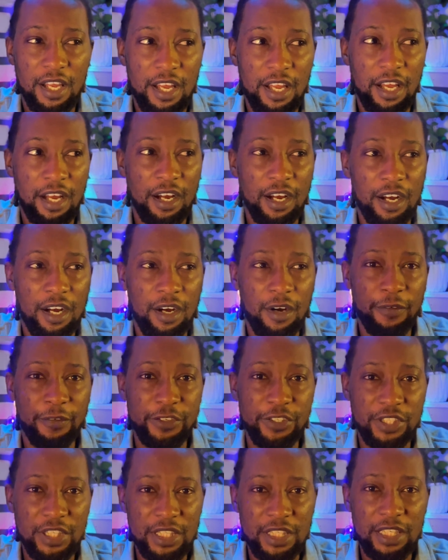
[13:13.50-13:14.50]

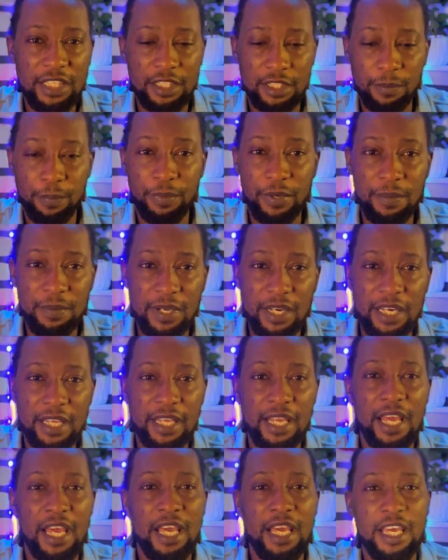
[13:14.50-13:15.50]
officiating in the Premier
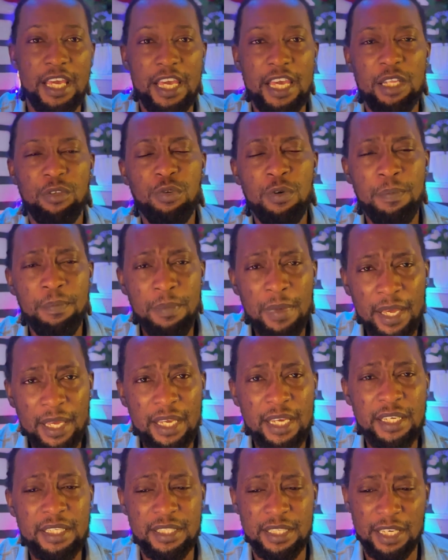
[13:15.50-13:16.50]
League, it will
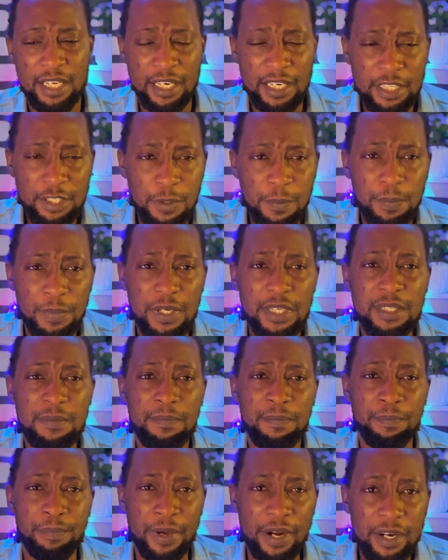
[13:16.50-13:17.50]
make it a little bit
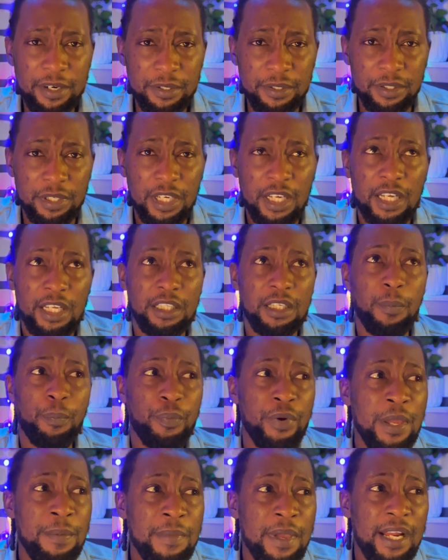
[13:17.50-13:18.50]
better. The
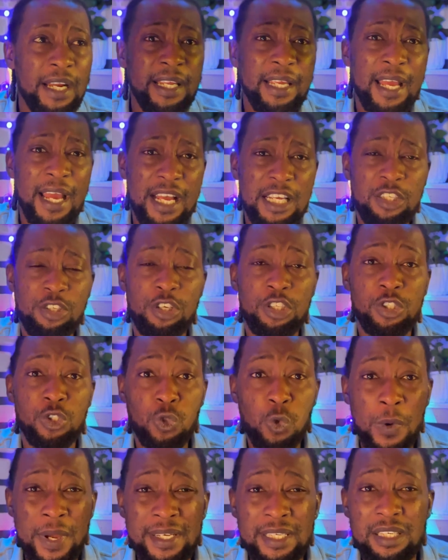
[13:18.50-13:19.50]
Premier League has just
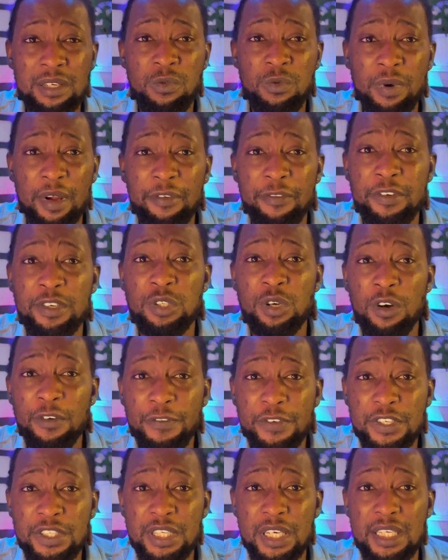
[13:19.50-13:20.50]
20 referees
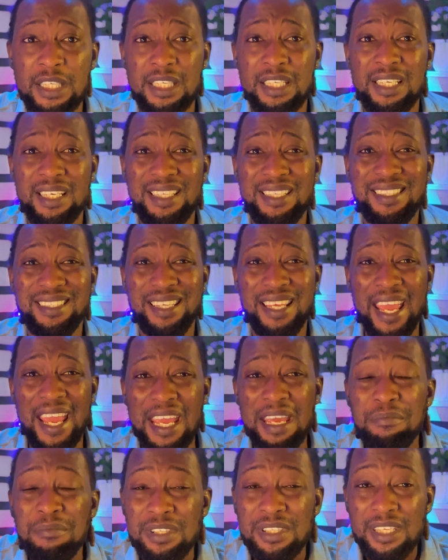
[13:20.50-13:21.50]
officiating these
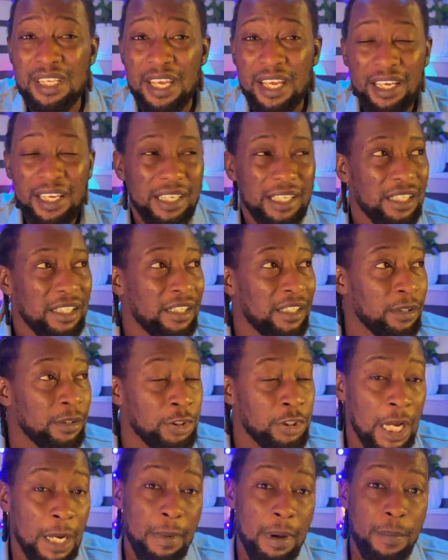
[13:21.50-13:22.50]
games.
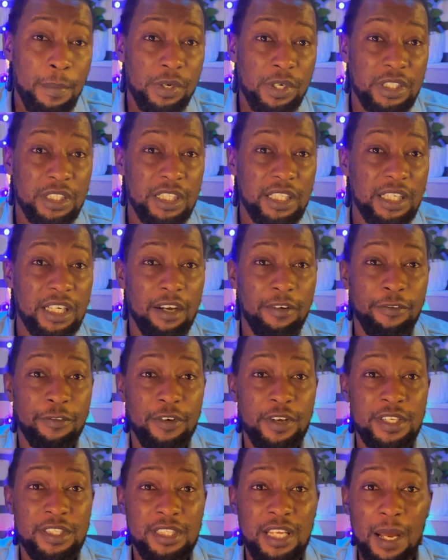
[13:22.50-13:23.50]
German Bundesliga,
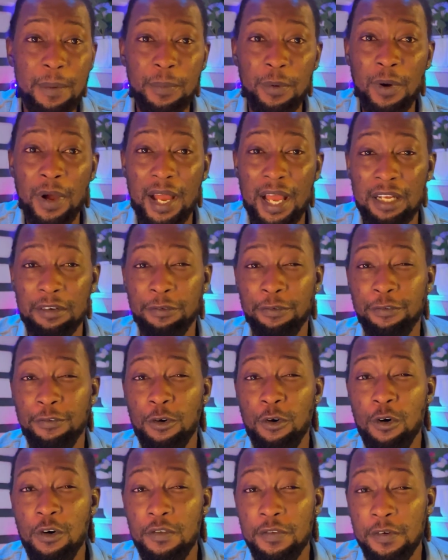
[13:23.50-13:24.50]
for example, have
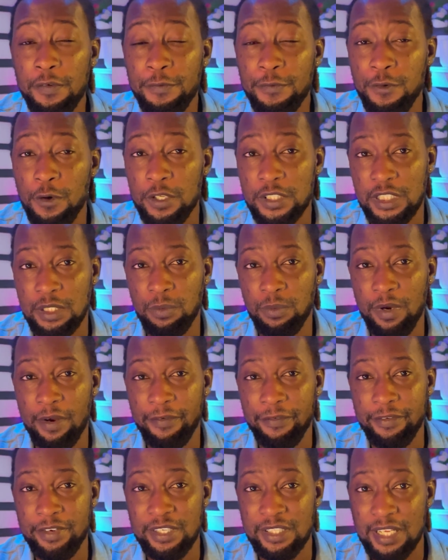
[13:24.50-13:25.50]
over 40
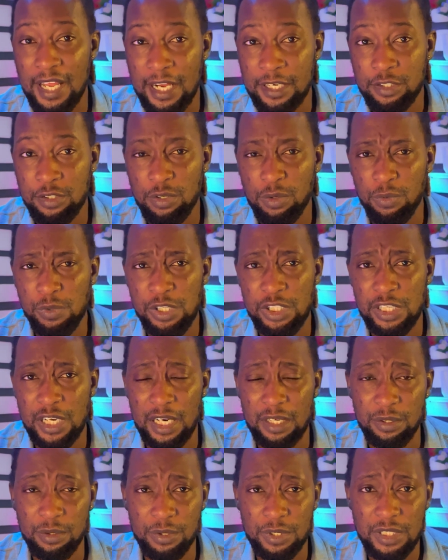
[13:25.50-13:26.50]
referees. Thanks to
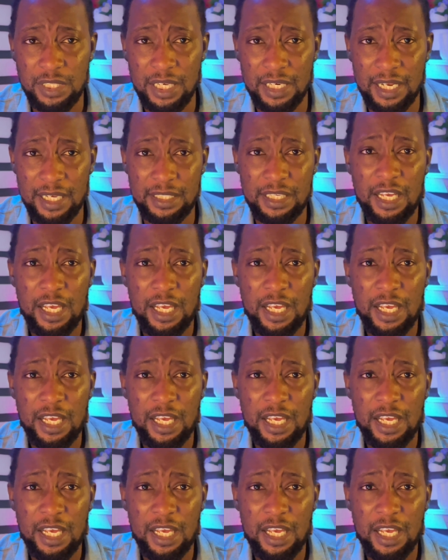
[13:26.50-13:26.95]
Richard, who said that